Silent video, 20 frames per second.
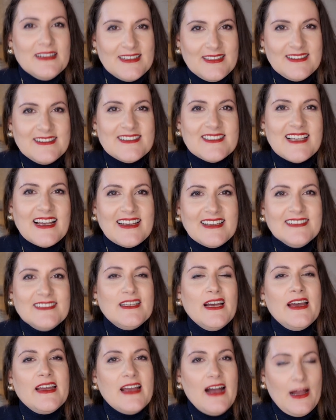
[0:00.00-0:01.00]
Second
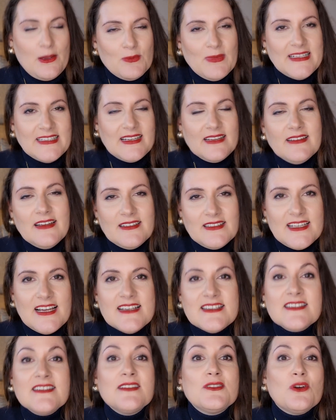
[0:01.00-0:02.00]
day I went and I
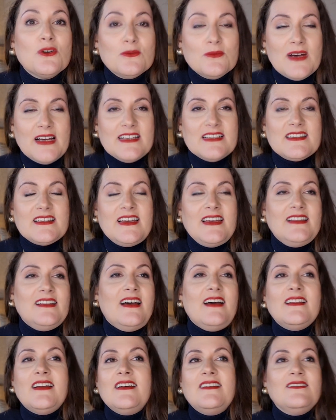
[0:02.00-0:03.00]
tested it on my skin
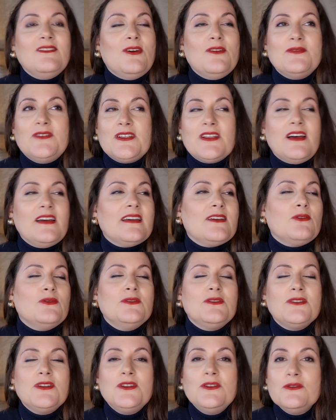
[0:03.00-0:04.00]
and I loved it. I
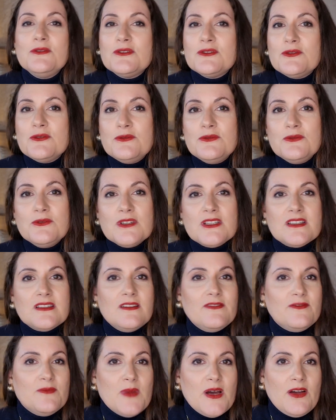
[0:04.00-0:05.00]
continued to
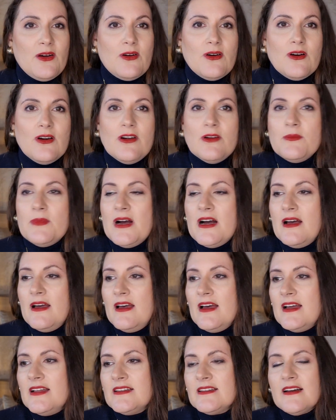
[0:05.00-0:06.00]
sniff my arm
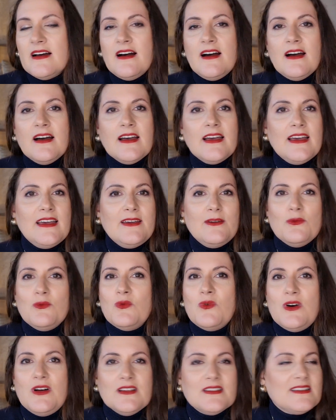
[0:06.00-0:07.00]
and I
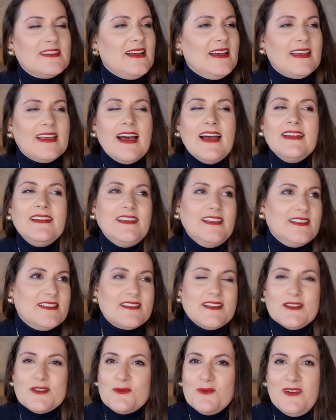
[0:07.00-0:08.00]
was like, I need
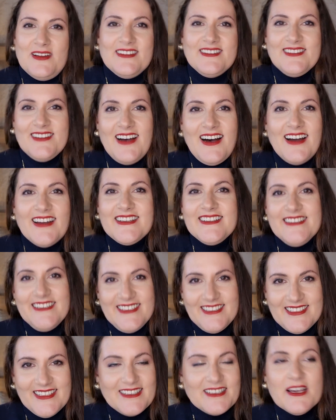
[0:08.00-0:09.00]
this one. I
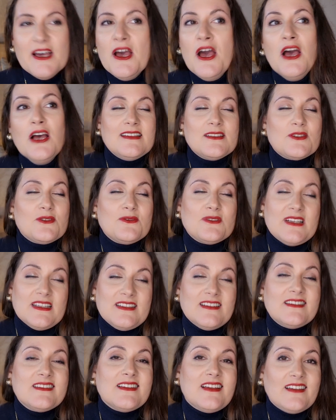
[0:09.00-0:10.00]
need it. So
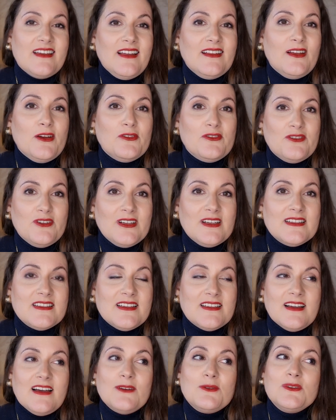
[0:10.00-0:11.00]
that is again a fragrance
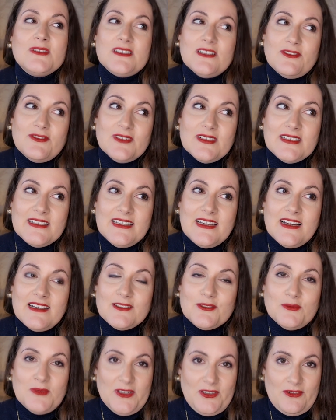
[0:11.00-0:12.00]
that I would definitely
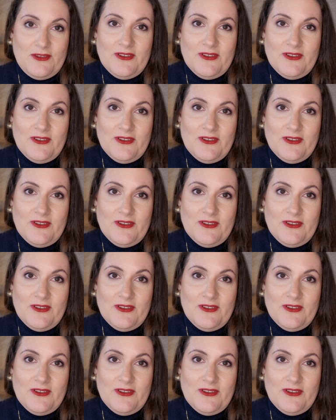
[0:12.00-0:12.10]
add to my